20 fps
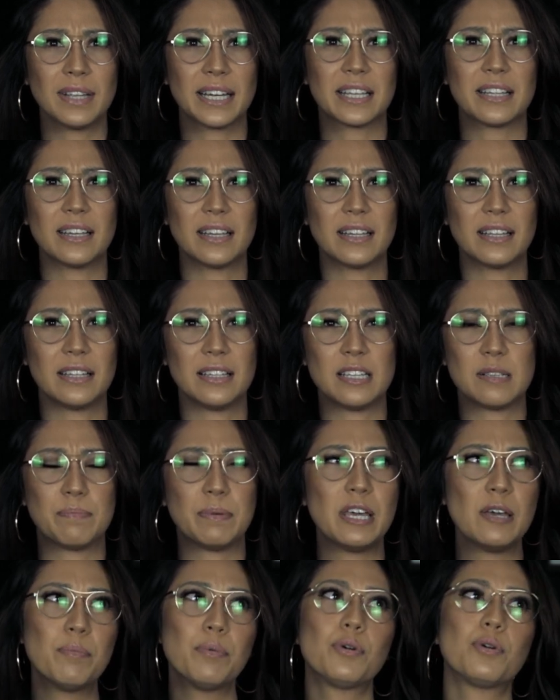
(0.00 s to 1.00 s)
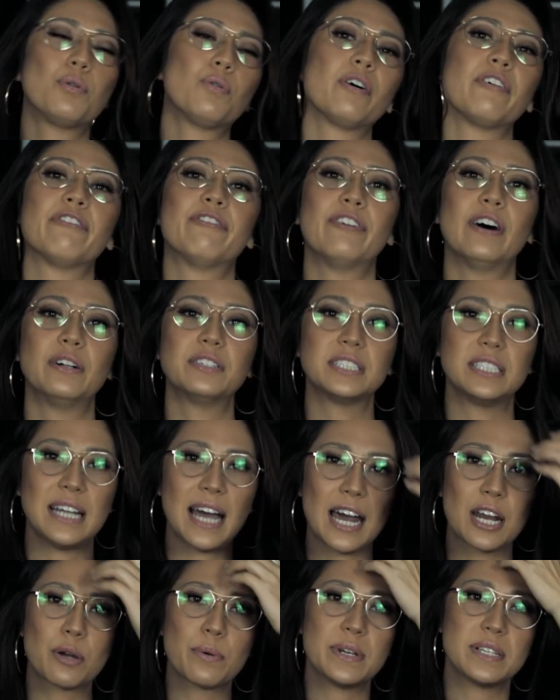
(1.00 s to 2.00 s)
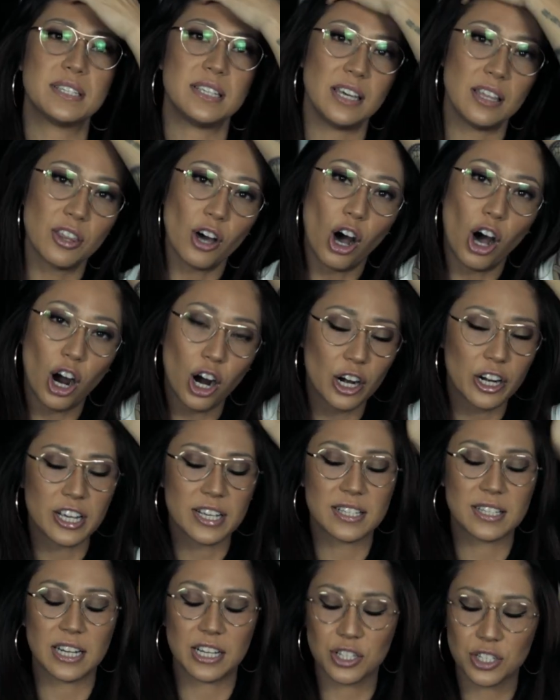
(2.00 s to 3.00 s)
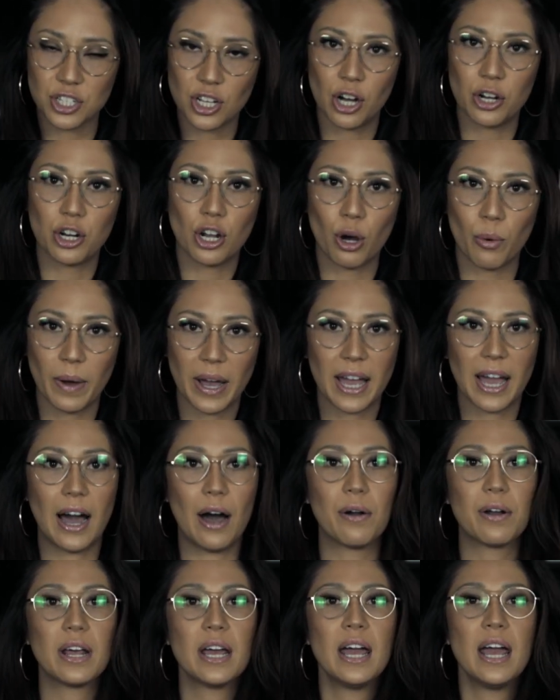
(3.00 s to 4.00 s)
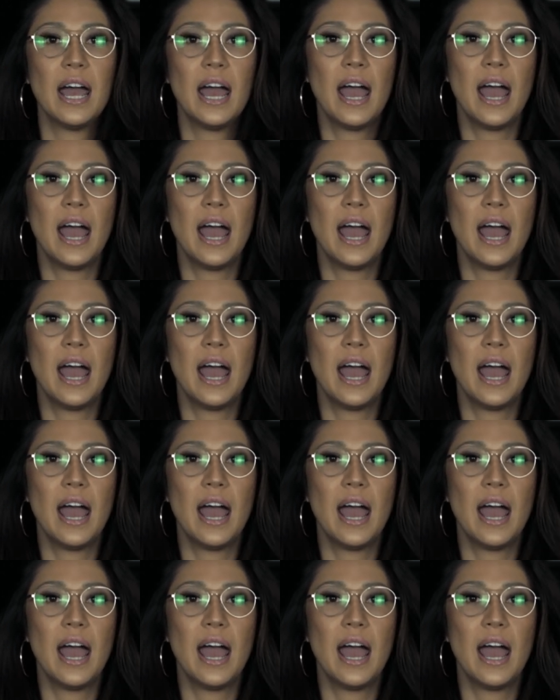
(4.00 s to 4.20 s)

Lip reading: like these people who have felt inadequacy the hardest and saw no way out.